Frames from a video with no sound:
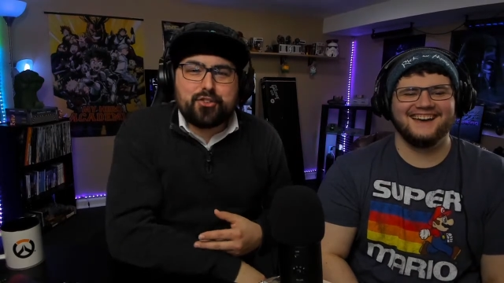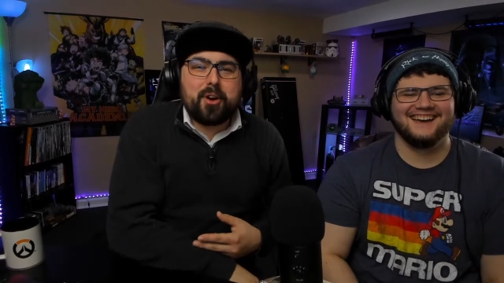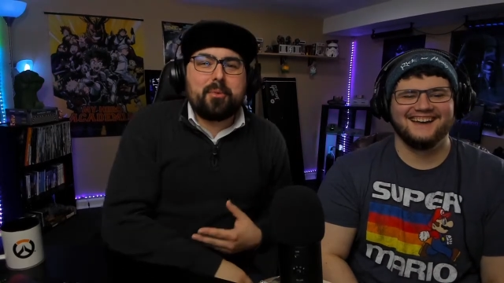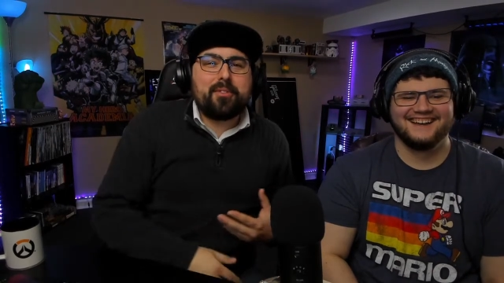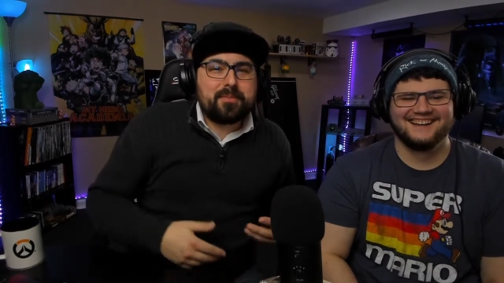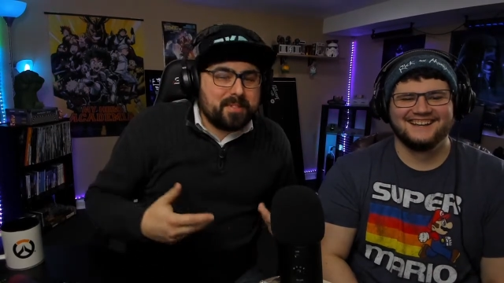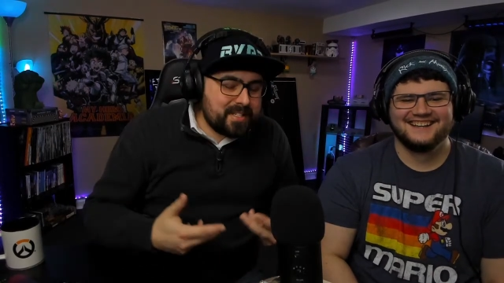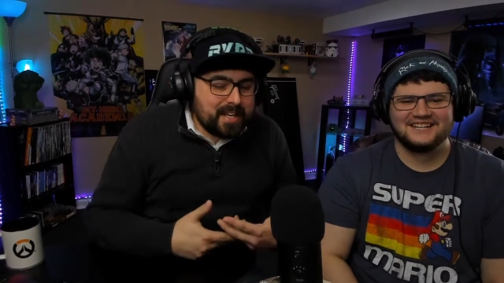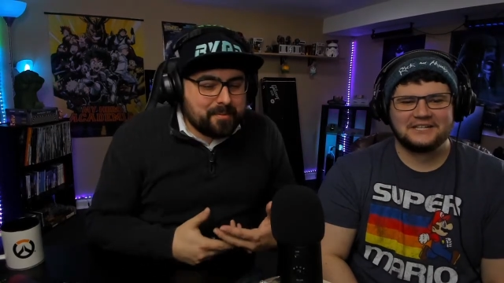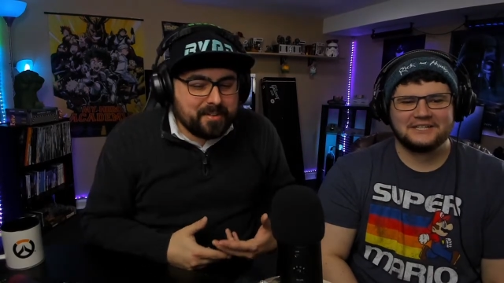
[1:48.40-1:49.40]
Speaker 1: trouble.
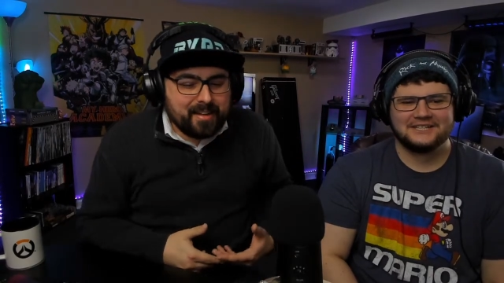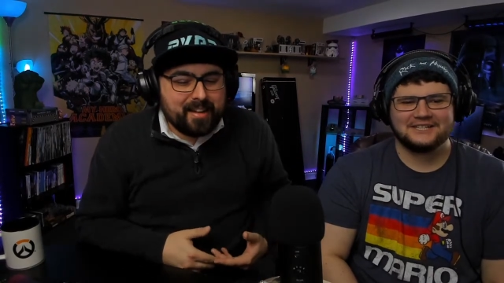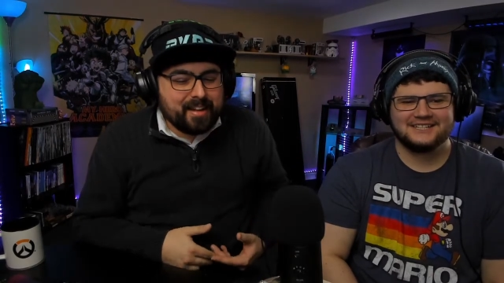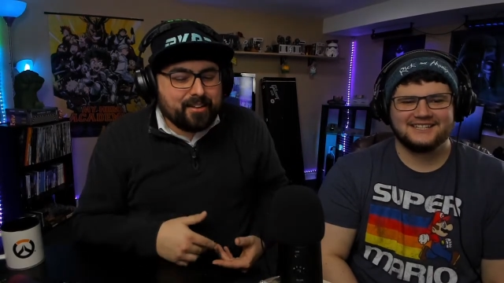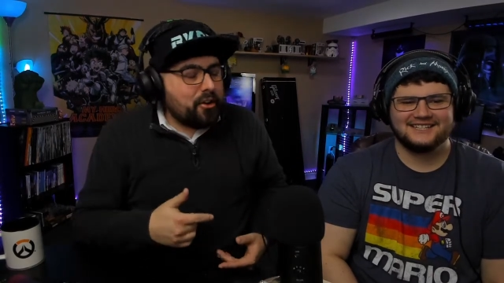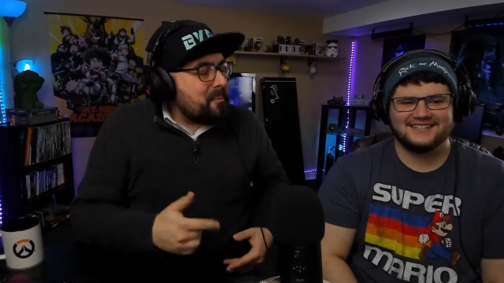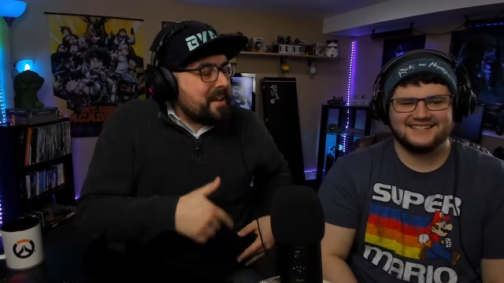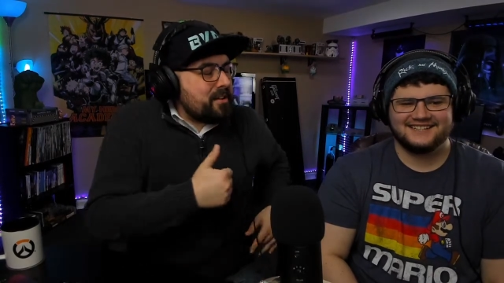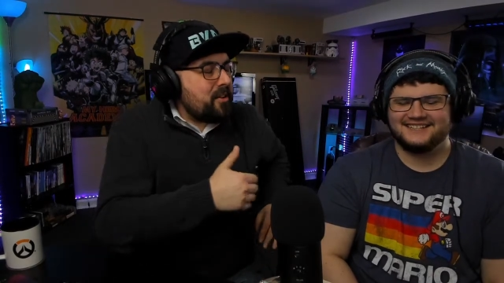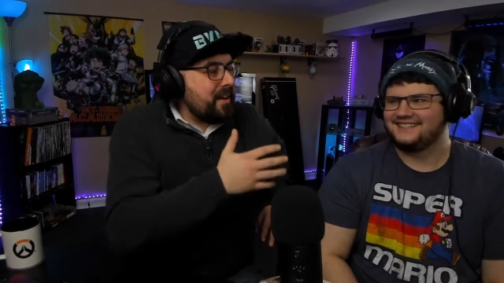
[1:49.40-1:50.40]
Stopping, you know,
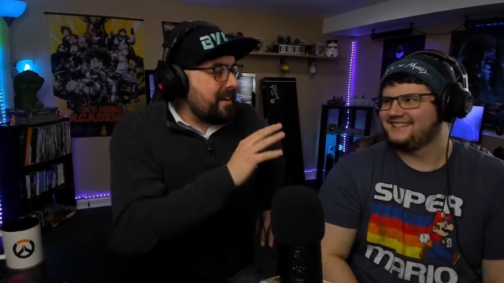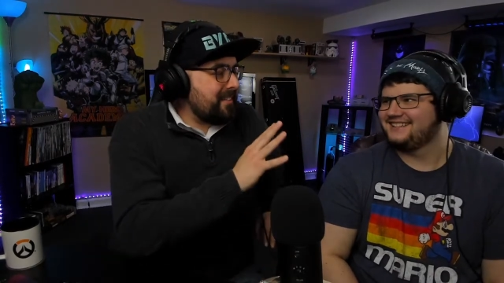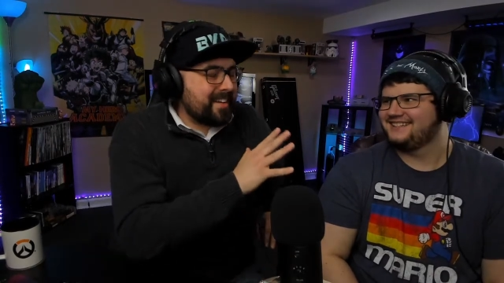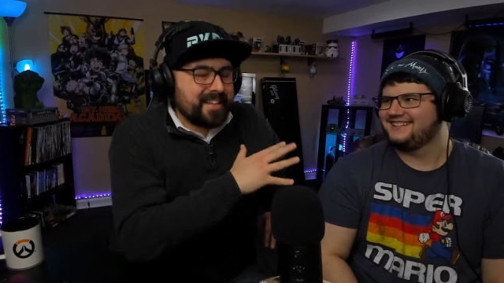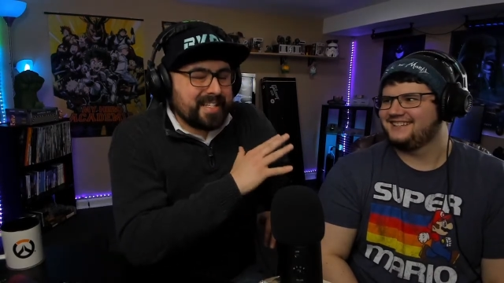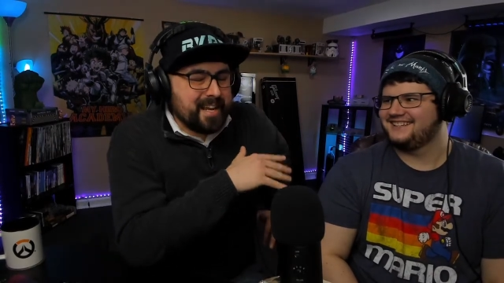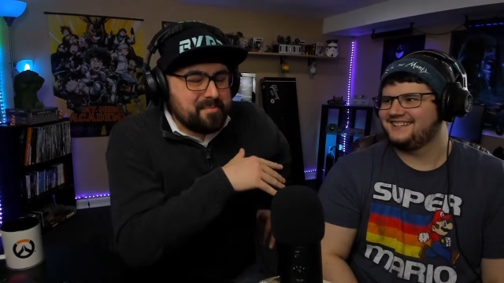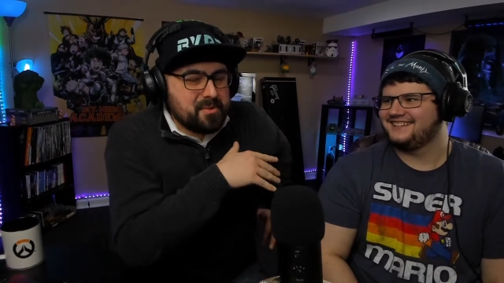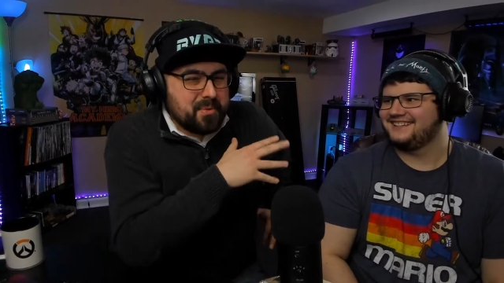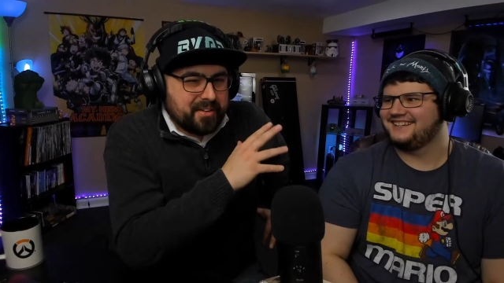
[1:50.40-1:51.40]
me knowing I'm not gonna
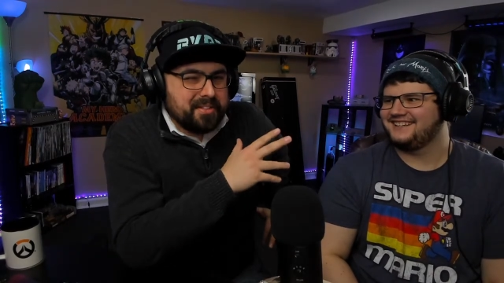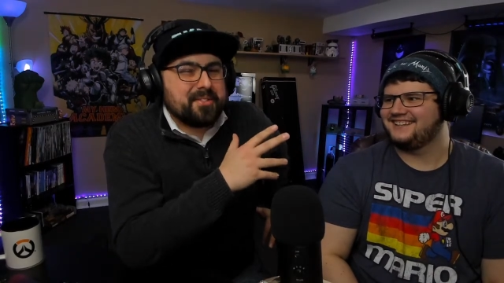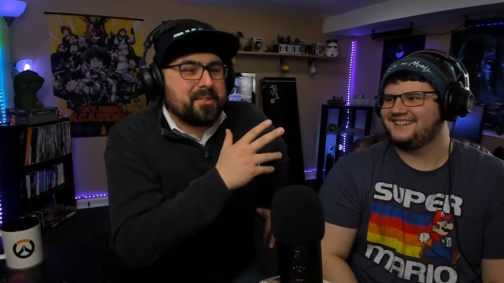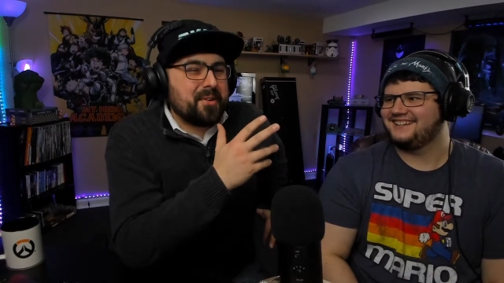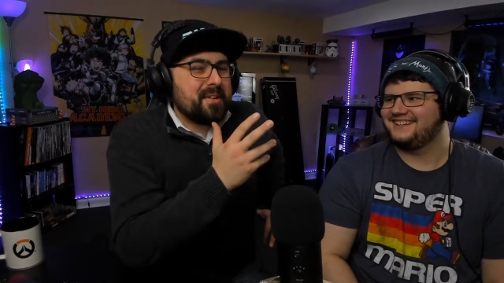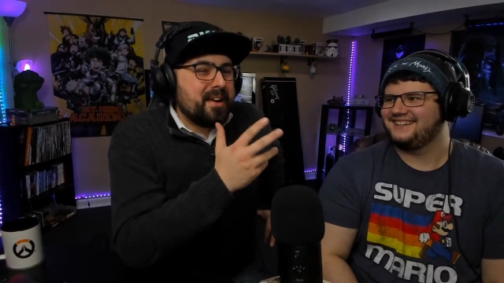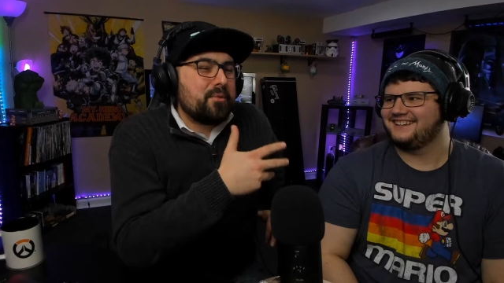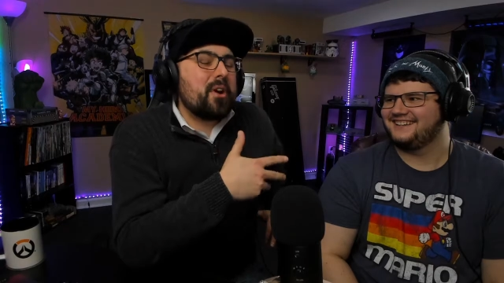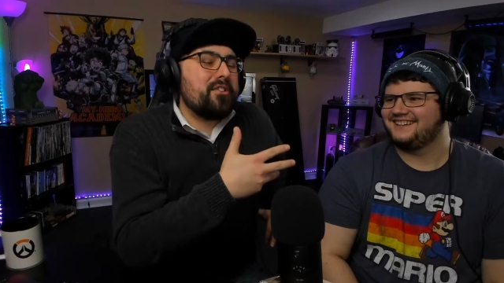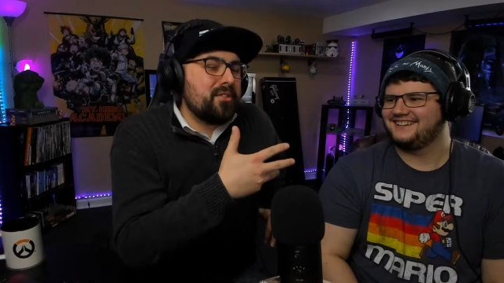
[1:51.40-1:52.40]
say it, but where you grew,
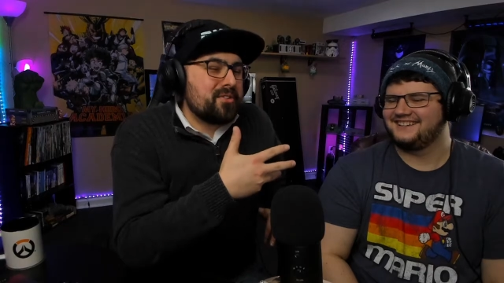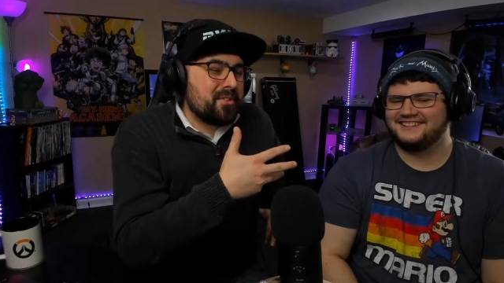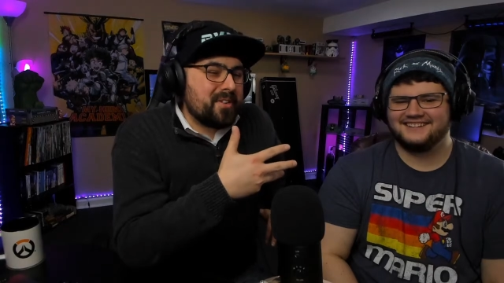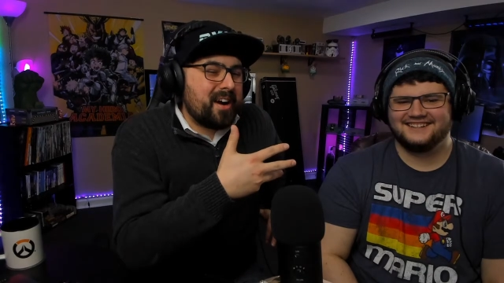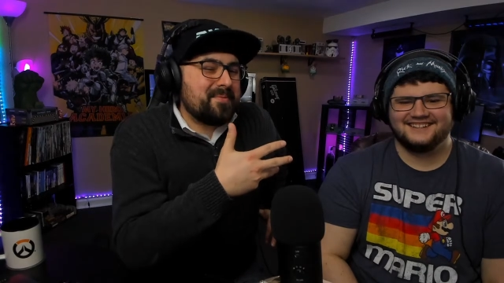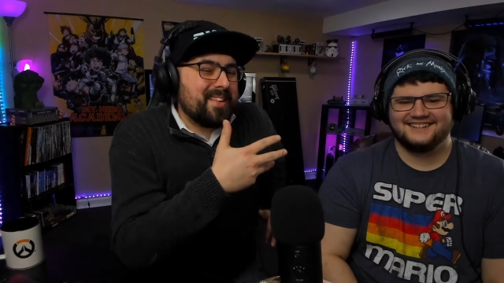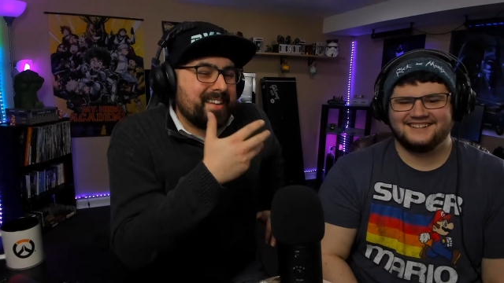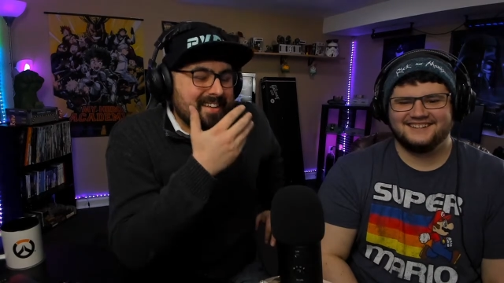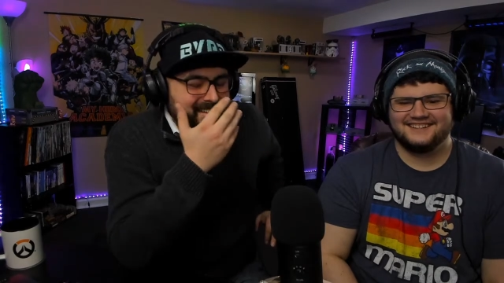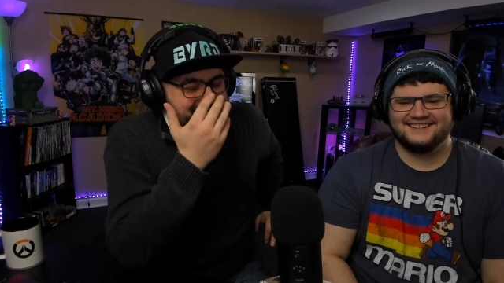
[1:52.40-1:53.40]
where you grew up,
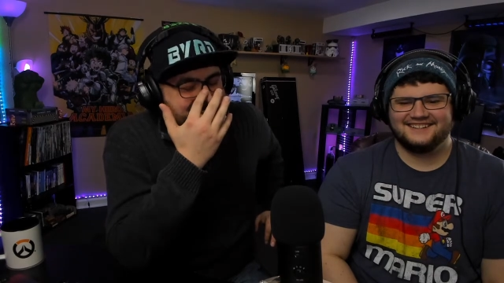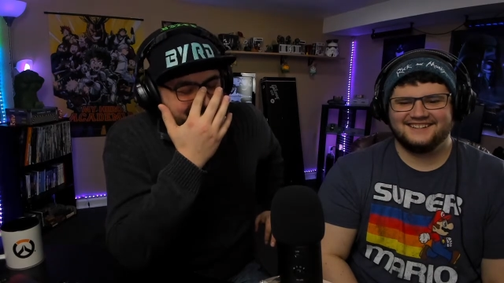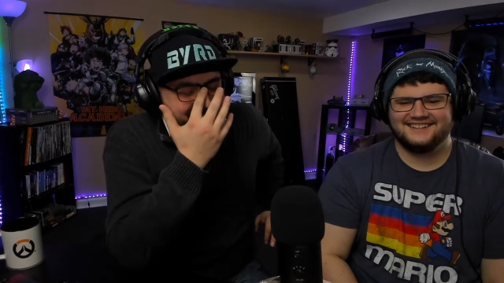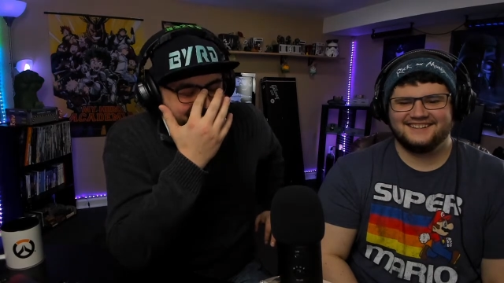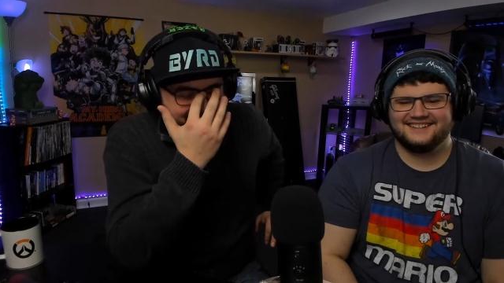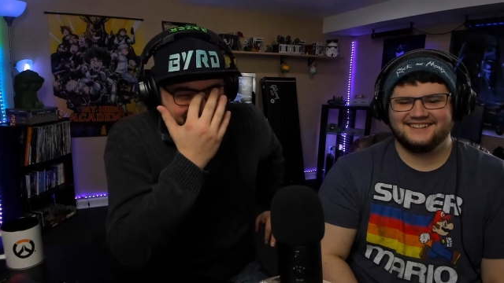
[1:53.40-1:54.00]
hearing